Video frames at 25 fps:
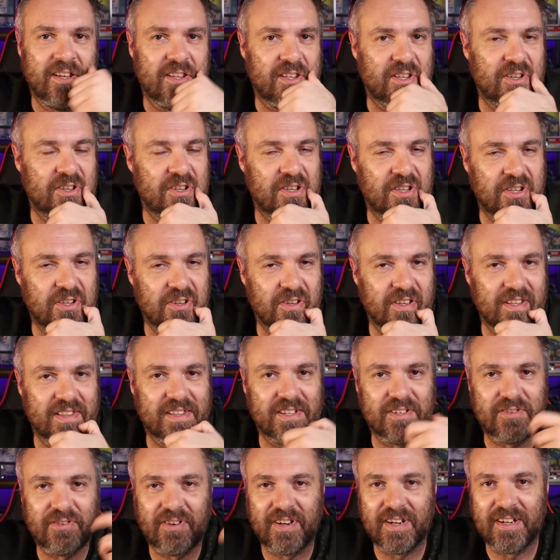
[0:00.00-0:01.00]
you're
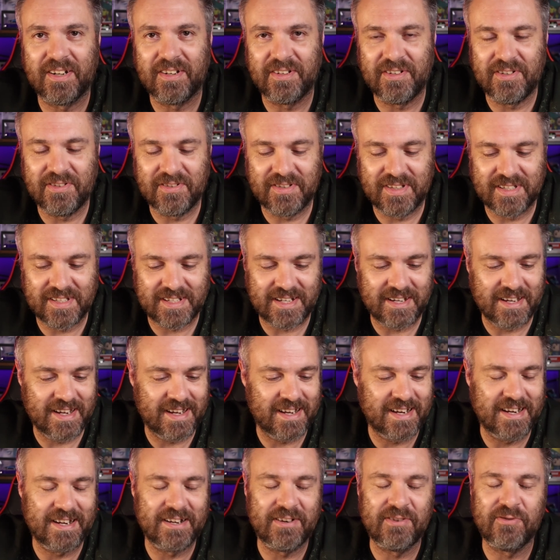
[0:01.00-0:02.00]
either trying to do this
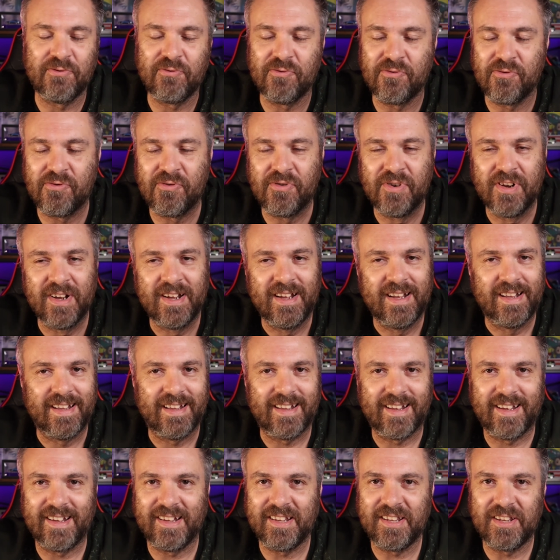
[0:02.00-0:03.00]
guy in, or,
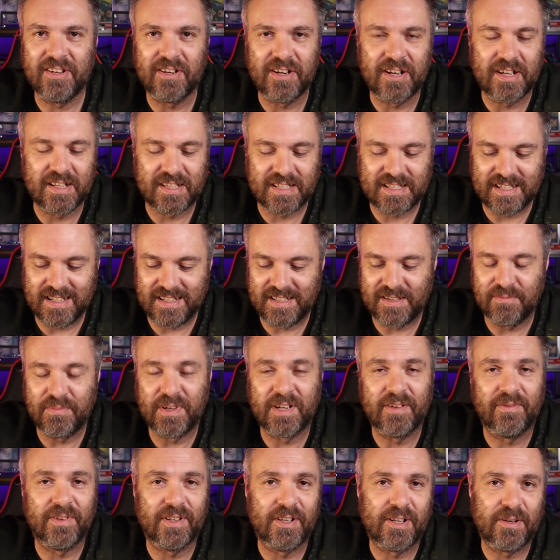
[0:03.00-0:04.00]
you know, it's it's a
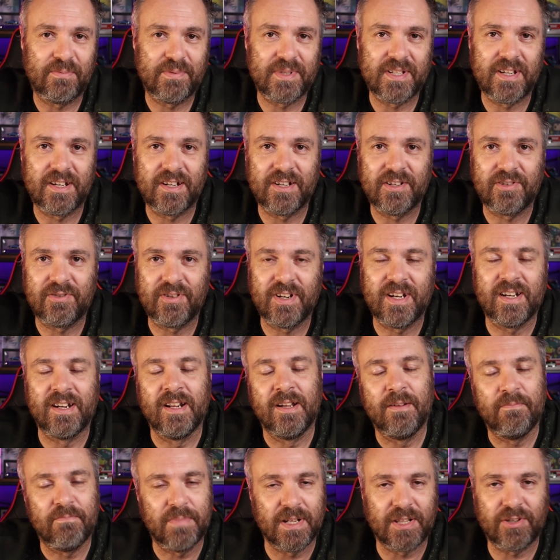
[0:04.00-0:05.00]
bit of a lopsided
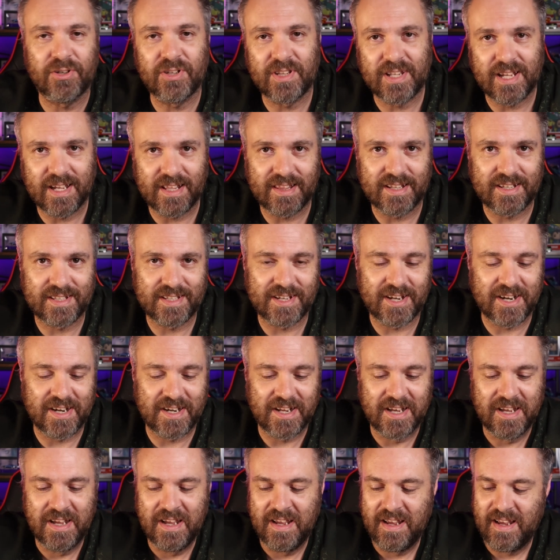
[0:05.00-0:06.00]
trade, but to the other
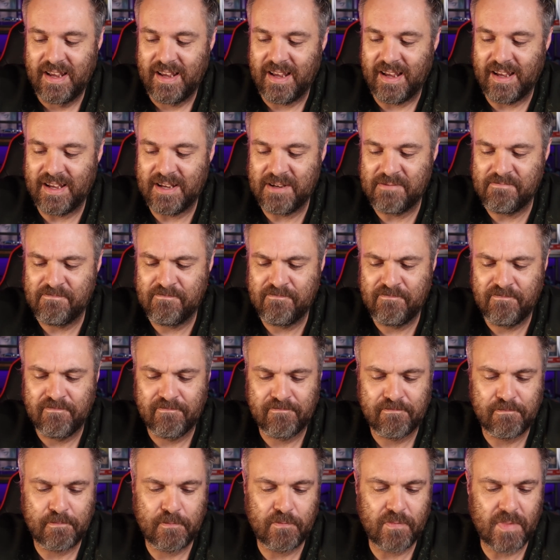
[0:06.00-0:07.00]
side. Um,
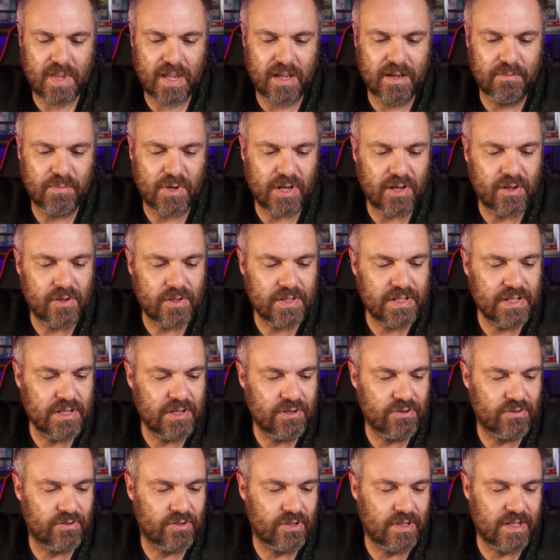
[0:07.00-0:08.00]
and my answer
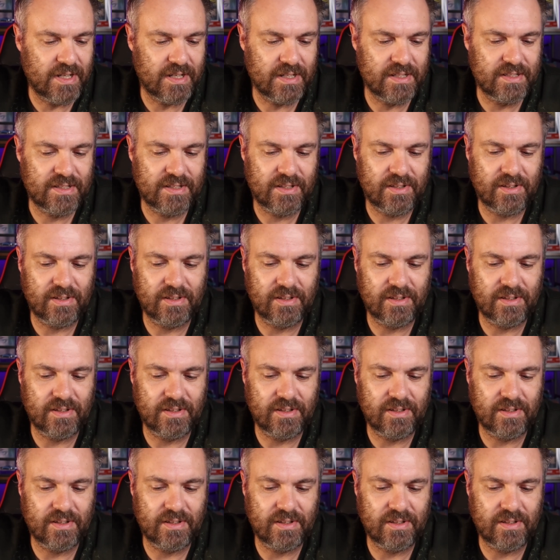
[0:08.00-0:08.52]
usually is